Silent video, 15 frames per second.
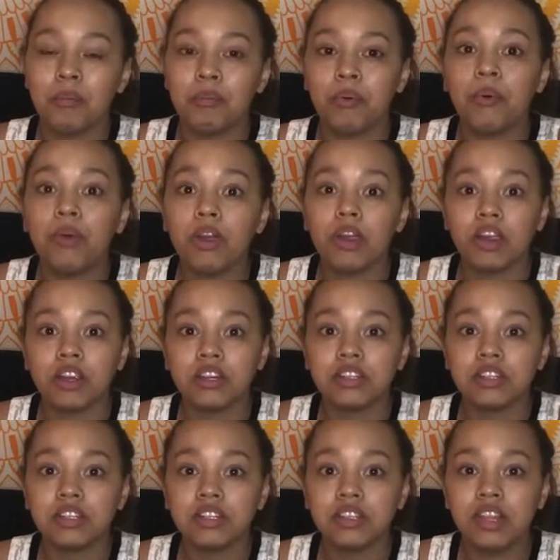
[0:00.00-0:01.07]

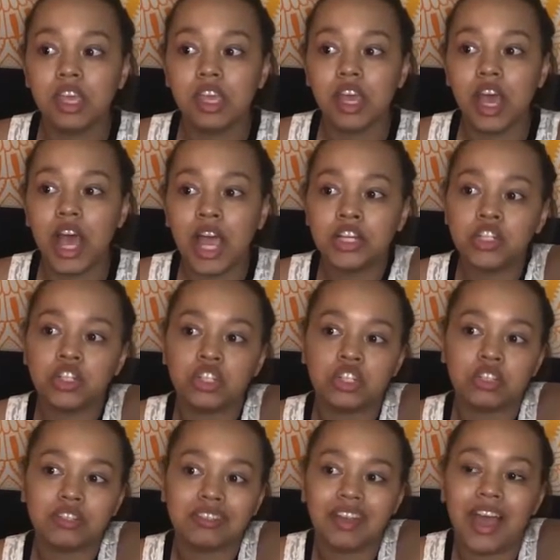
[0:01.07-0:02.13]
bored. I
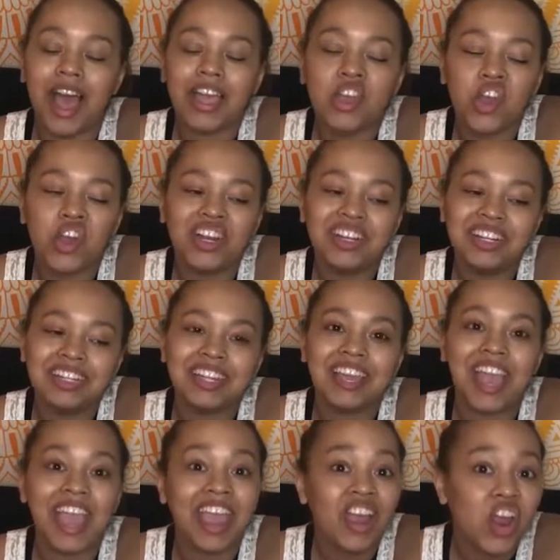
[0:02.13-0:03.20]

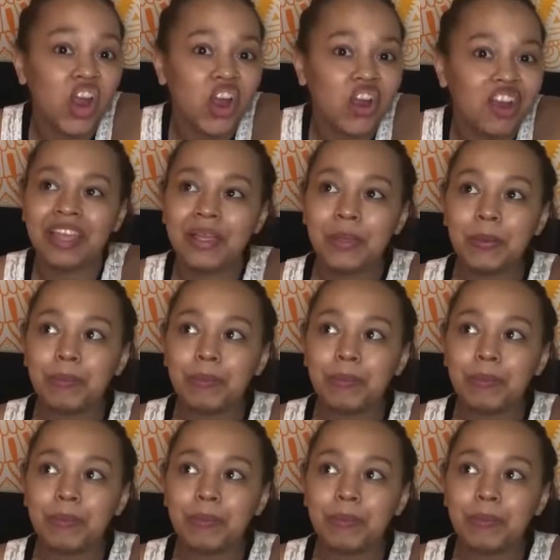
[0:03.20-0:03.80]
couldn't care.